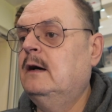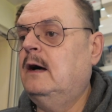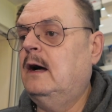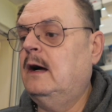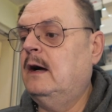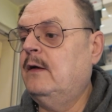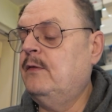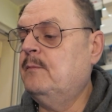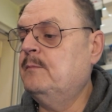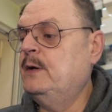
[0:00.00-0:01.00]

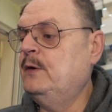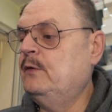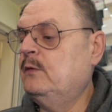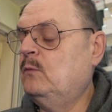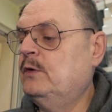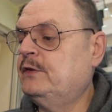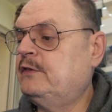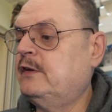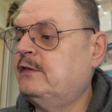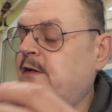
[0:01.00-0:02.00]
the moon was
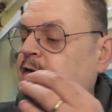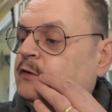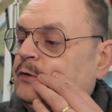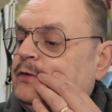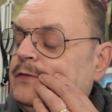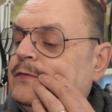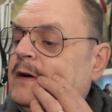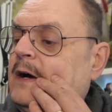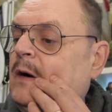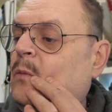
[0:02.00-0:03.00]
just in a sort of
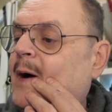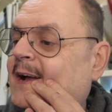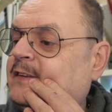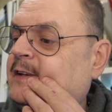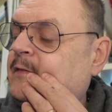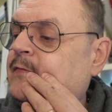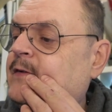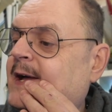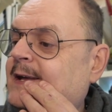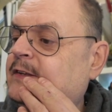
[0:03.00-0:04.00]
waxing
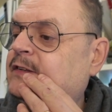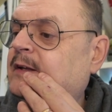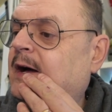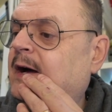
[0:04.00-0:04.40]
phase.